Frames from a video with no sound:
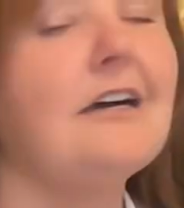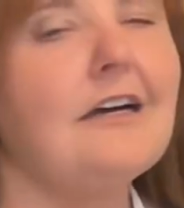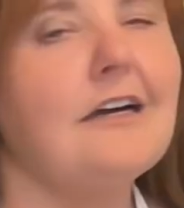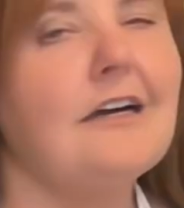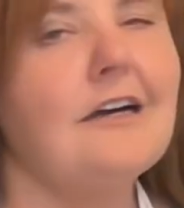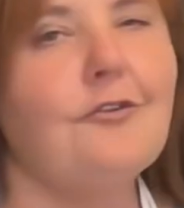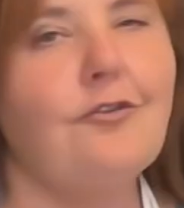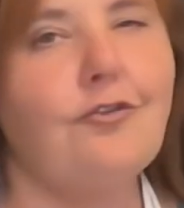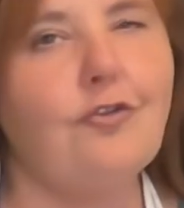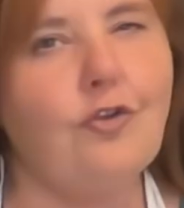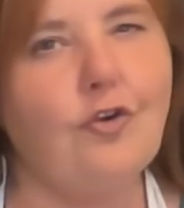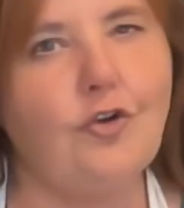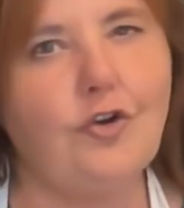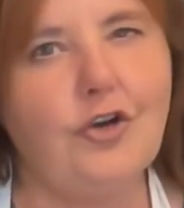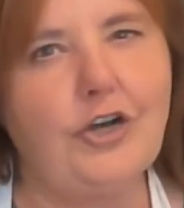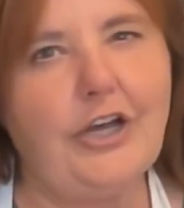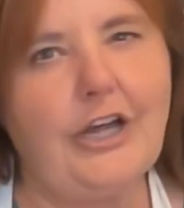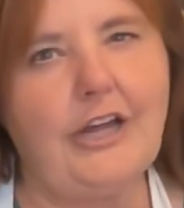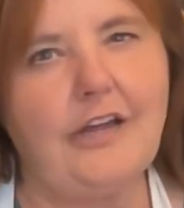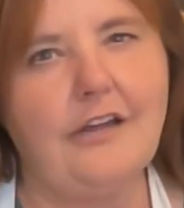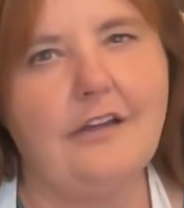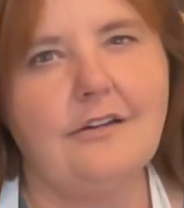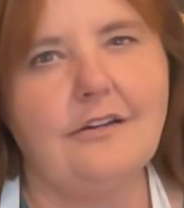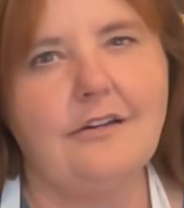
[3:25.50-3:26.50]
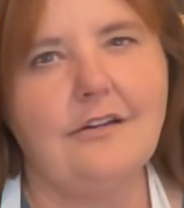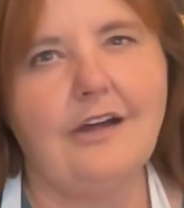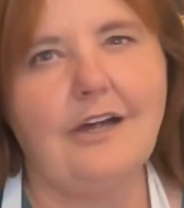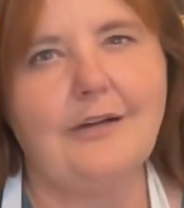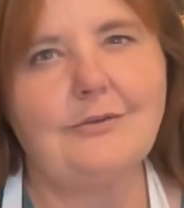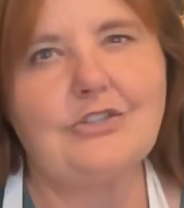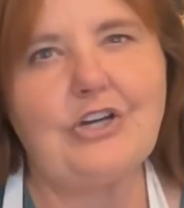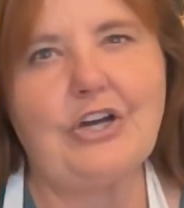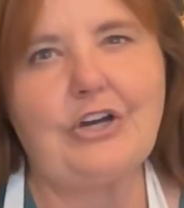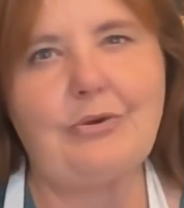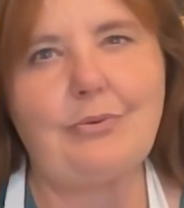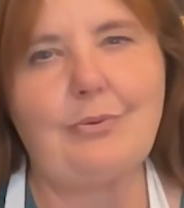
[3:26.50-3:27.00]
Florida. I'm
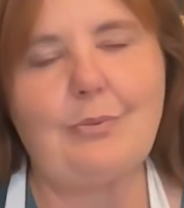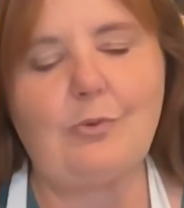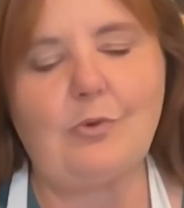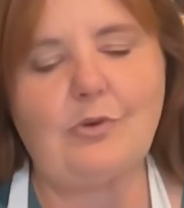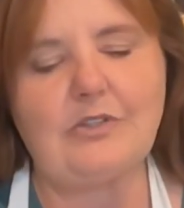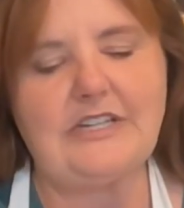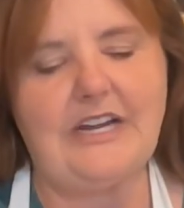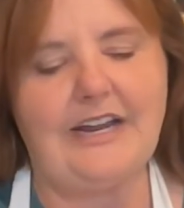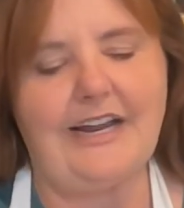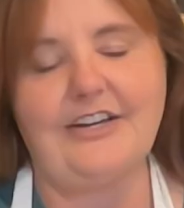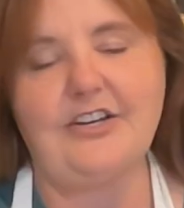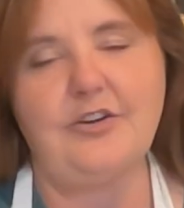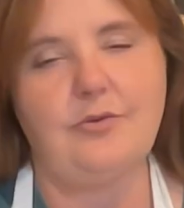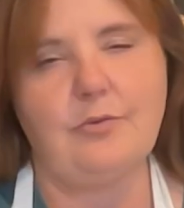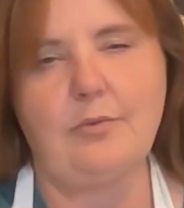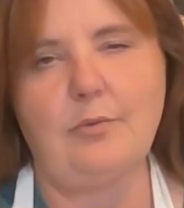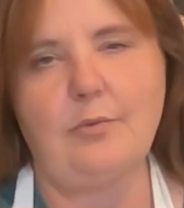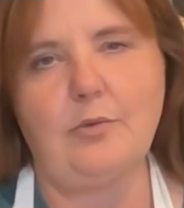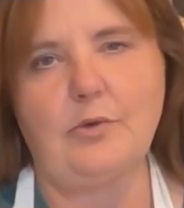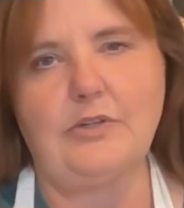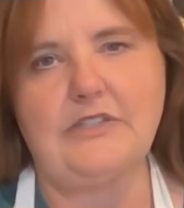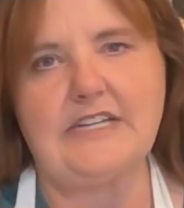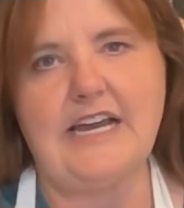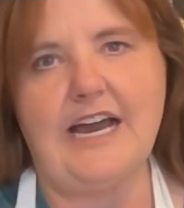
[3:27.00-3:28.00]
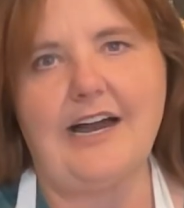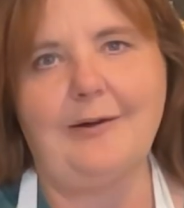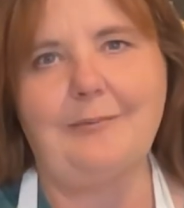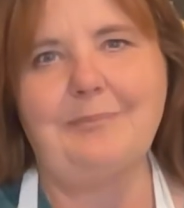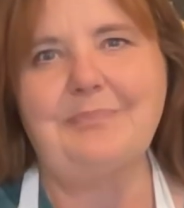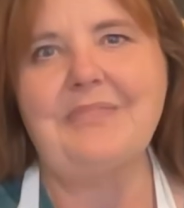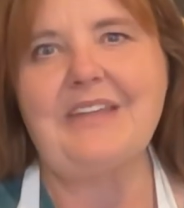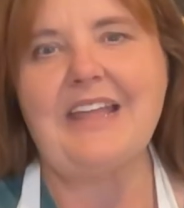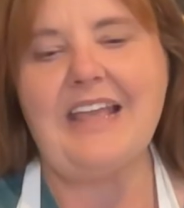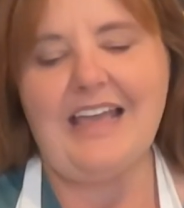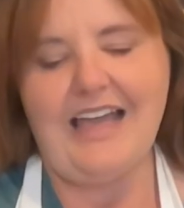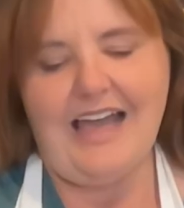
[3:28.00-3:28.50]
trying to remember what town. I don't remember what town.
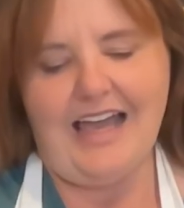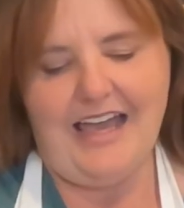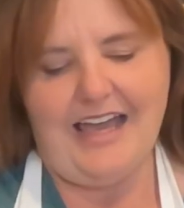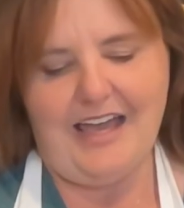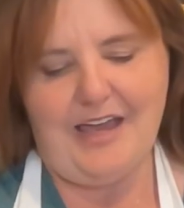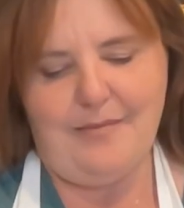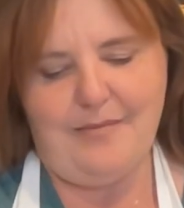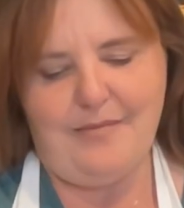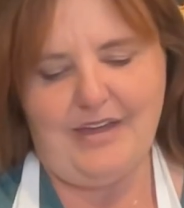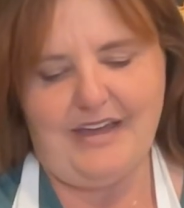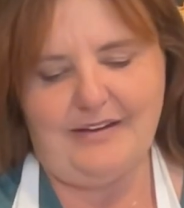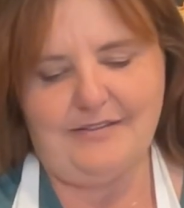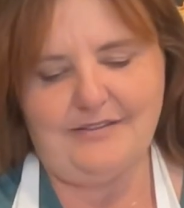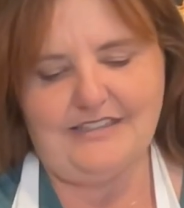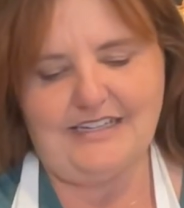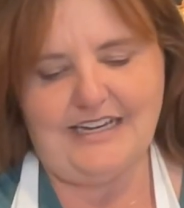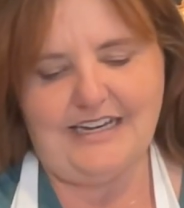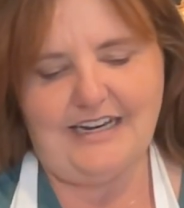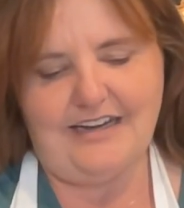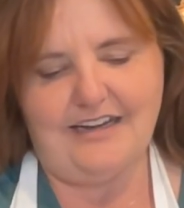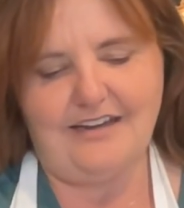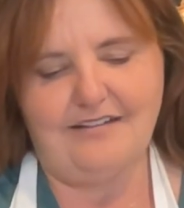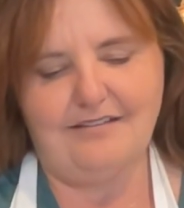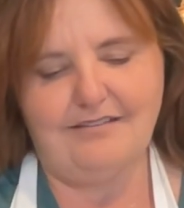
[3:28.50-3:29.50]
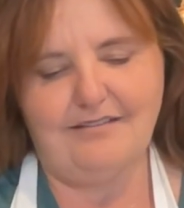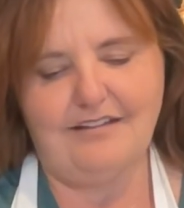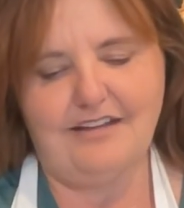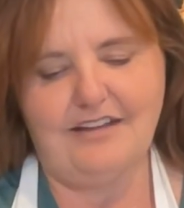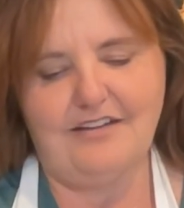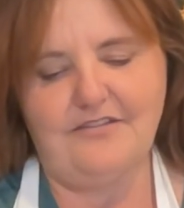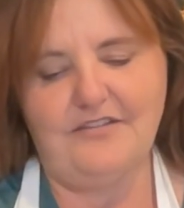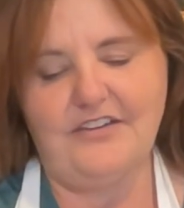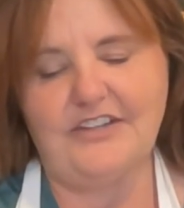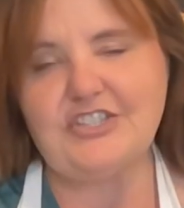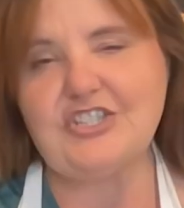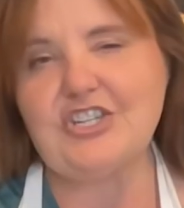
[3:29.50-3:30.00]
And I was at a
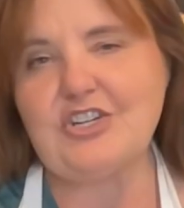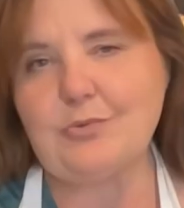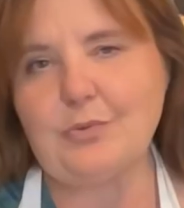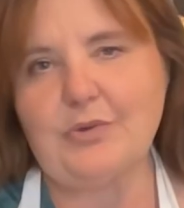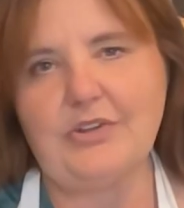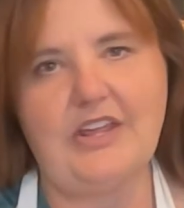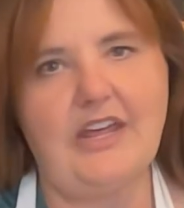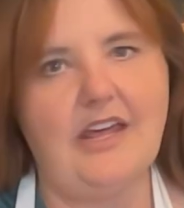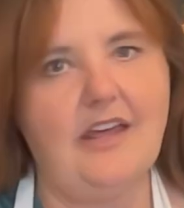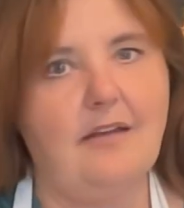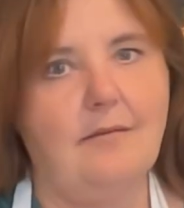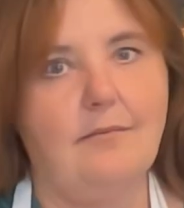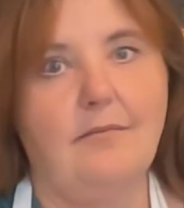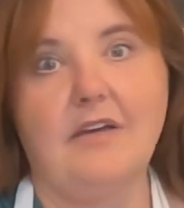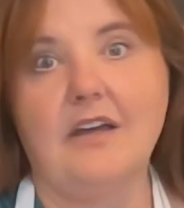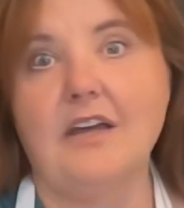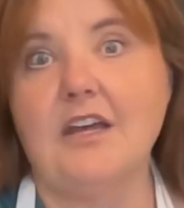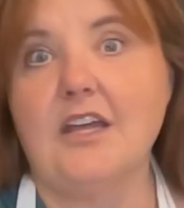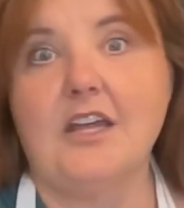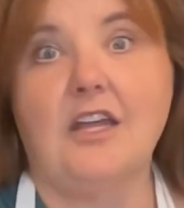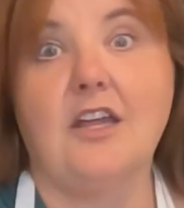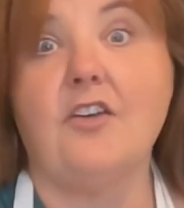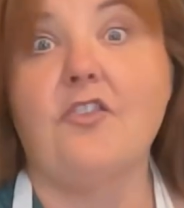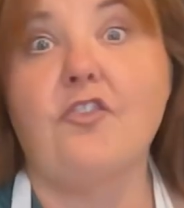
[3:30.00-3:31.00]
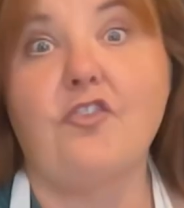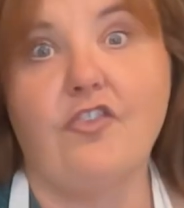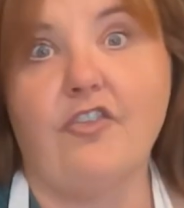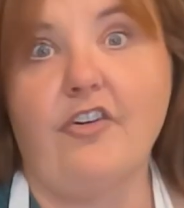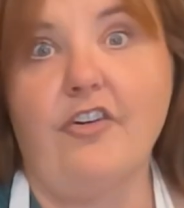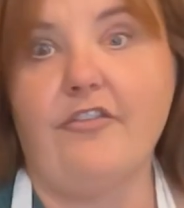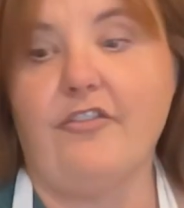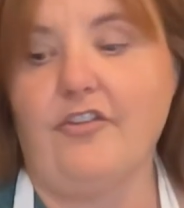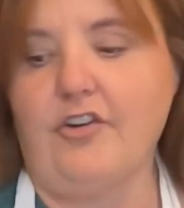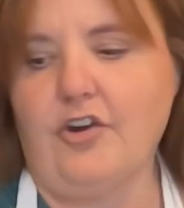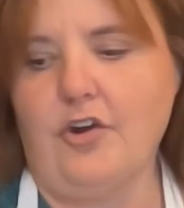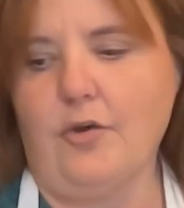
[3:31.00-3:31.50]
convention with him
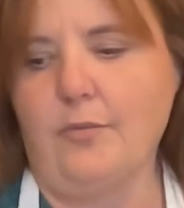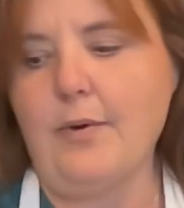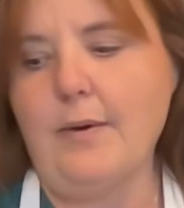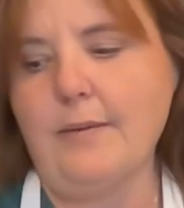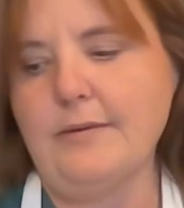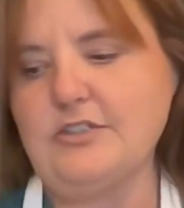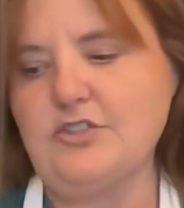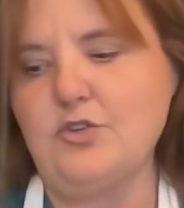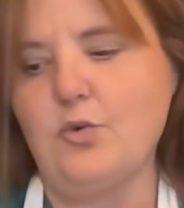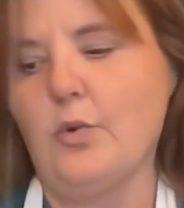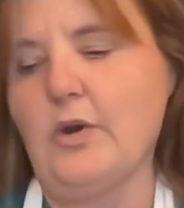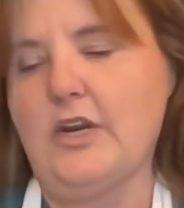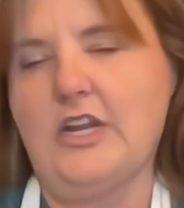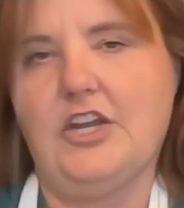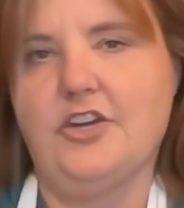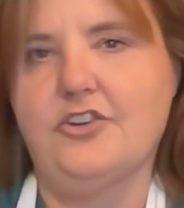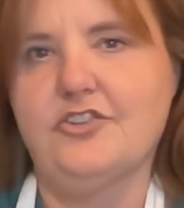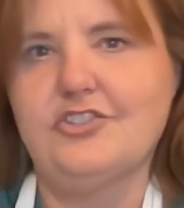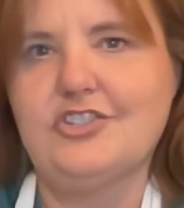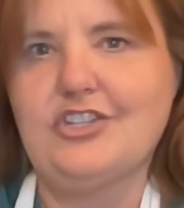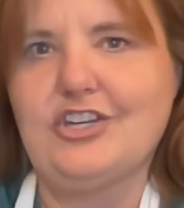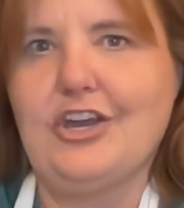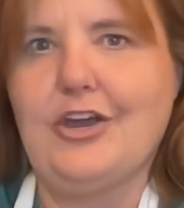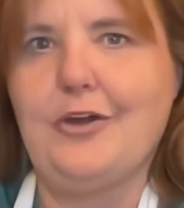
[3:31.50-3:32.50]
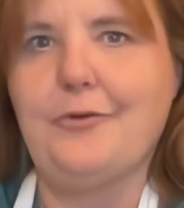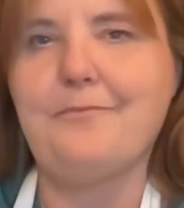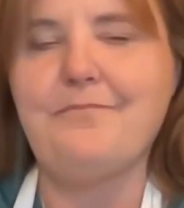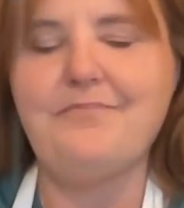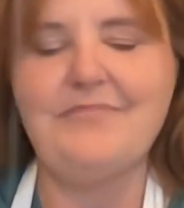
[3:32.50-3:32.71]
forever ago, probably 20 years ago.